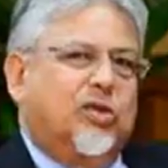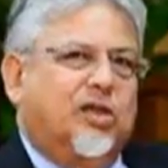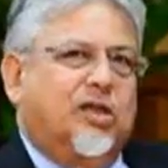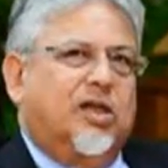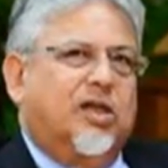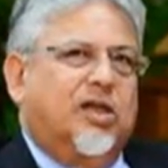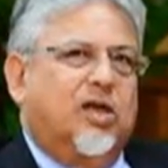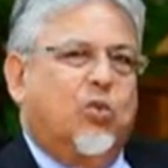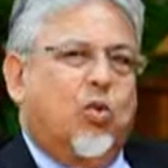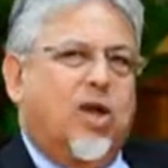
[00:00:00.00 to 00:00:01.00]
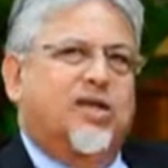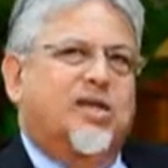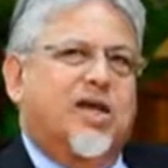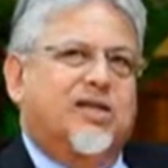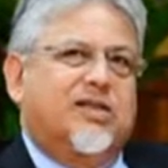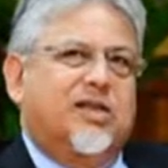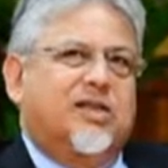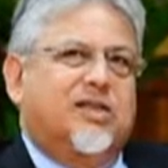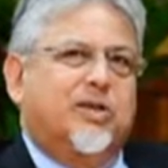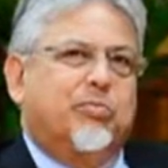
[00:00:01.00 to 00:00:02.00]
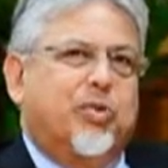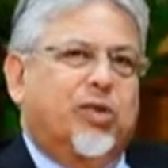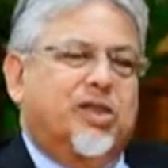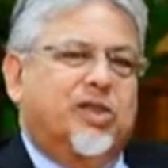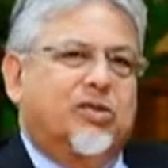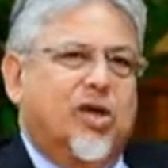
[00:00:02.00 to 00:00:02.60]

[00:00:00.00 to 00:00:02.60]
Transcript: The one thing I think it's important